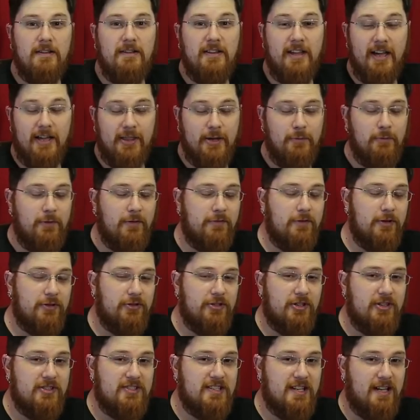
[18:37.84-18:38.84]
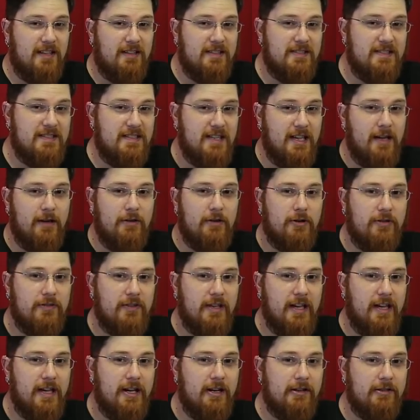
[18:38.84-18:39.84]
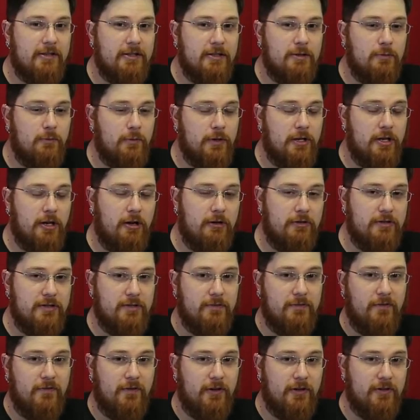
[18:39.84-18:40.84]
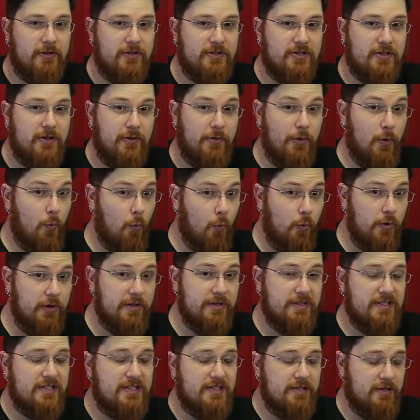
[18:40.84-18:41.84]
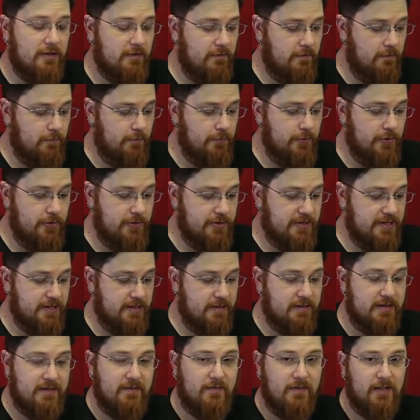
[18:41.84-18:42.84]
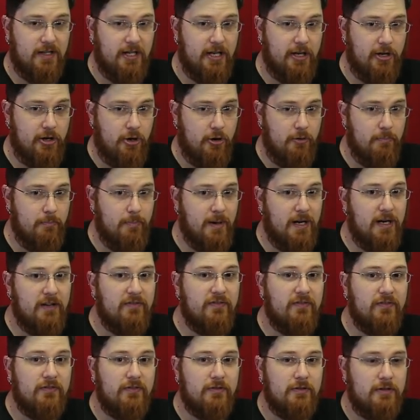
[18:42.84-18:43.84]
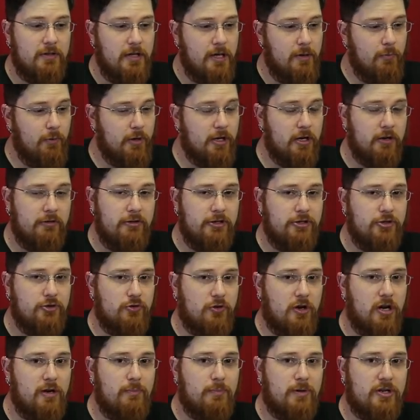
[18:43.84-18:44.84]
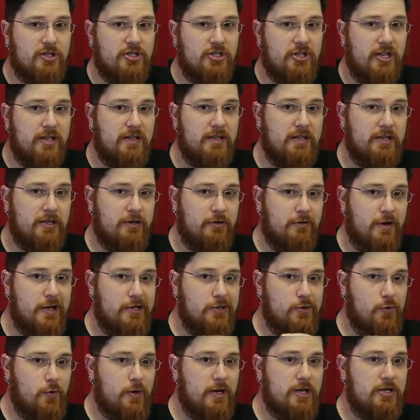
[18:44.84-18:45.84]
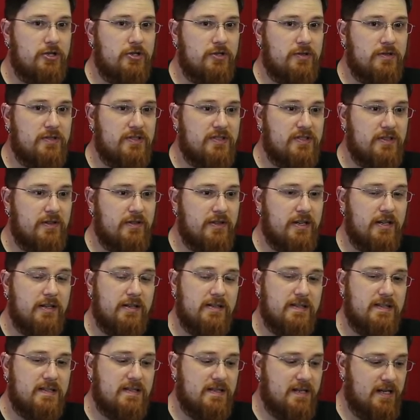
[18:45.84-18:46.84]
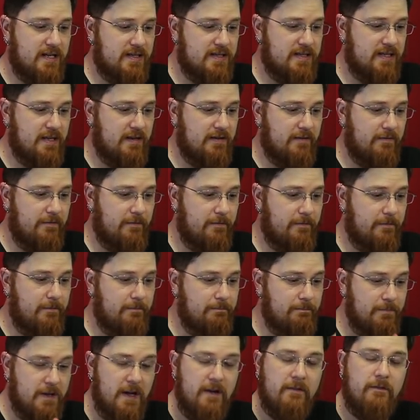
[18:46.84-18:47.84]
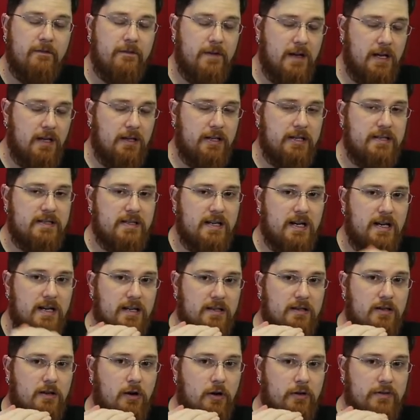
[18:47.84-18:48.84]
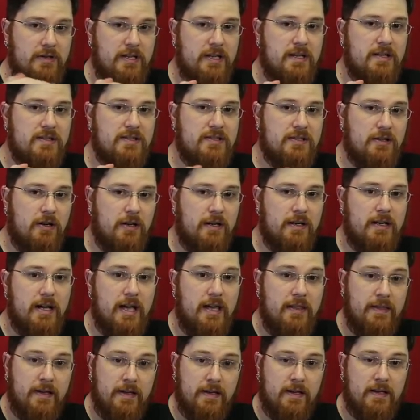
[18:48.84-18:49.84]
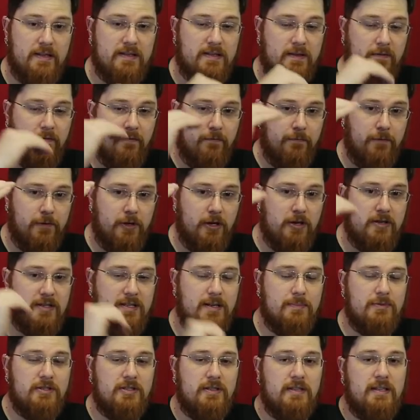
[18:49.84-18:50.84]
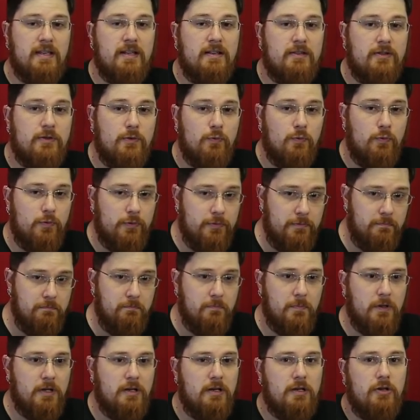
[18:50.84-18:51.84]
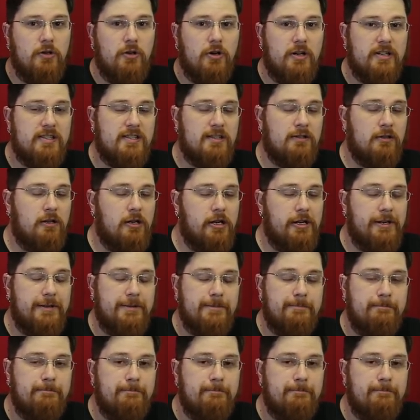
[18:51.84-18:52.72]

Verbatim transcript: Now that we've got those colors down on the howdah, we're going to focus on the wood itself using the Vallejo buff, and we're going to dry brush that in graduations so that it starts out fairly dark on the inside, and then as it goes up to the end of the wood, nice and light.